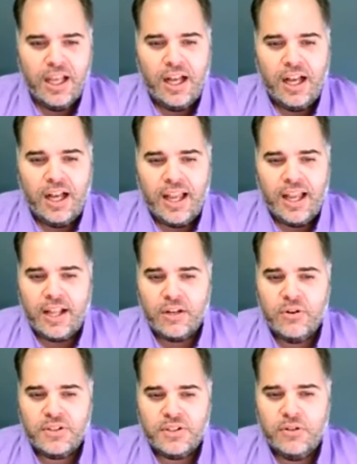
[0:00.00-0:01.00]
And of
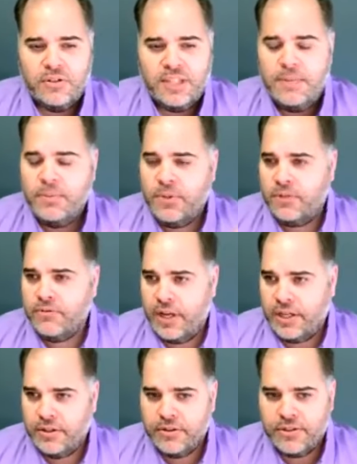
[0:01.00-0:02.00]
course, you know, keep good
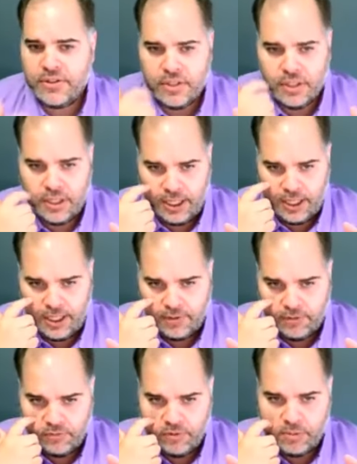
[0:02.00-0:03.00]
records.
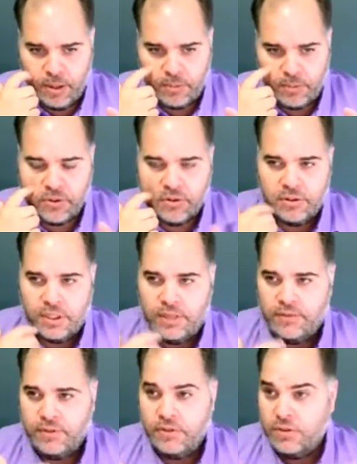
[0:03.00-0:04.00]
And remember,
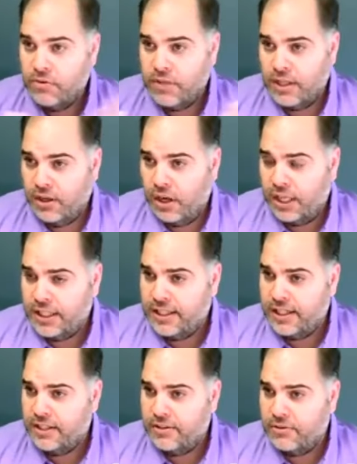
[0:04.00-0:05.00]
if you do get
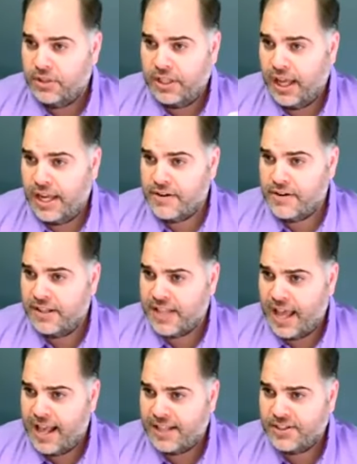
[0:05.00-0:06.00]
audited or the IRS
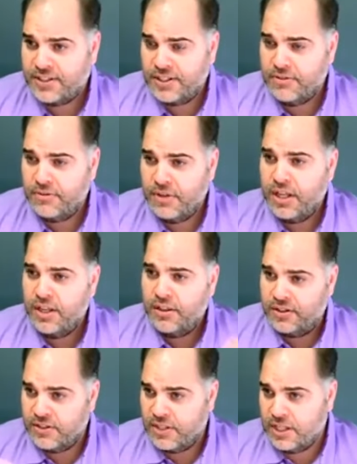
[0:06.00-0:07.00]
asks you,
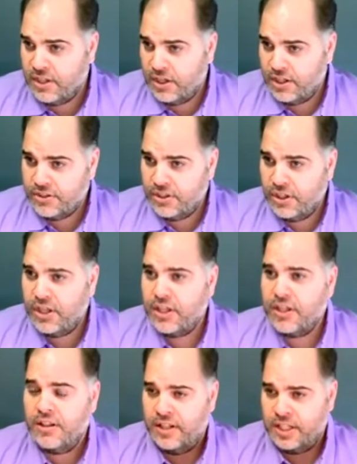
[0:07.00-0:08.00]
this is a guard
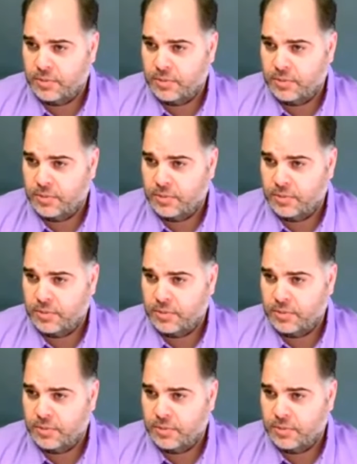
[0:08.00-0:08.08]
dog that is